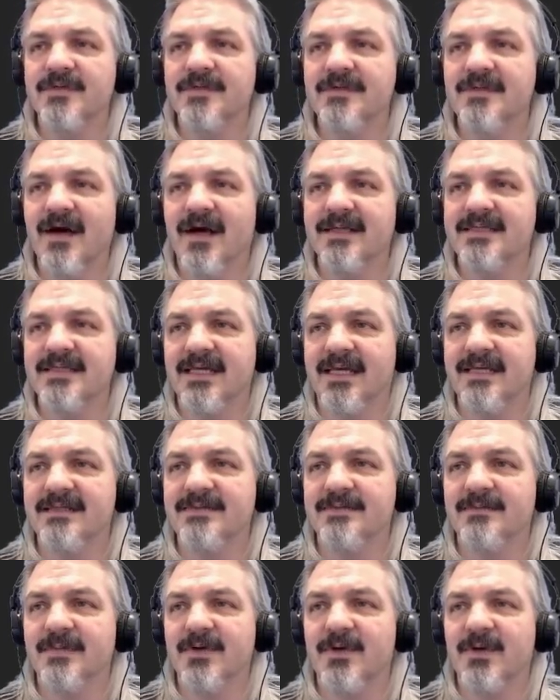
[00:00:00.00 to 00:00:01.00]
I
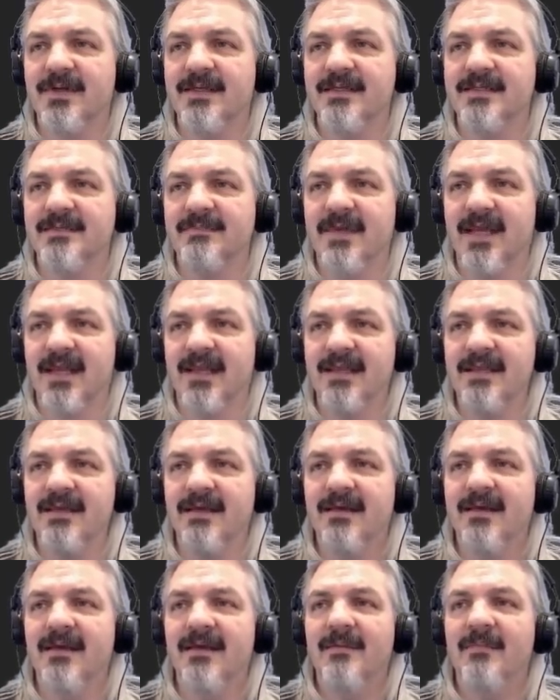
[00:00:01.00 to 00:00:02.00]
changed from Quinn to Manny,
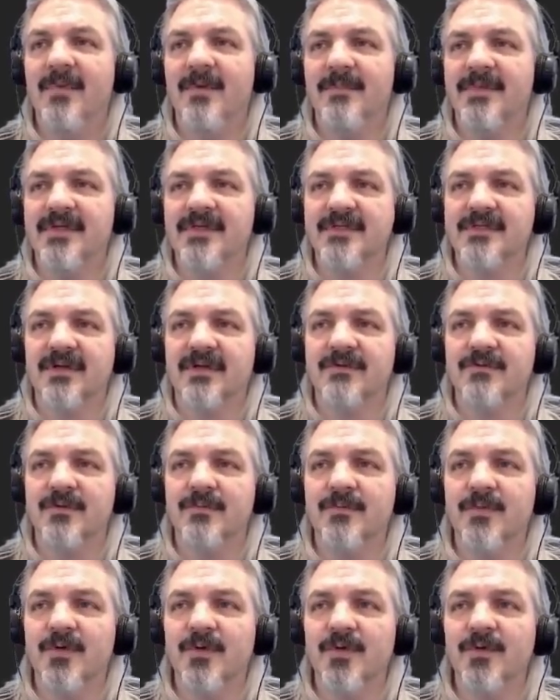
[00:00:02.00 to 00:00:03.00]
but because I'd
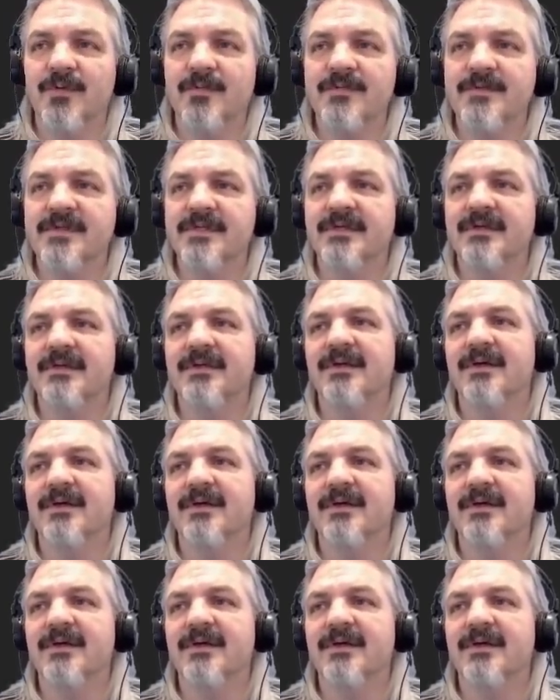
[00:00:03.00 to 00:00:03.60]
removed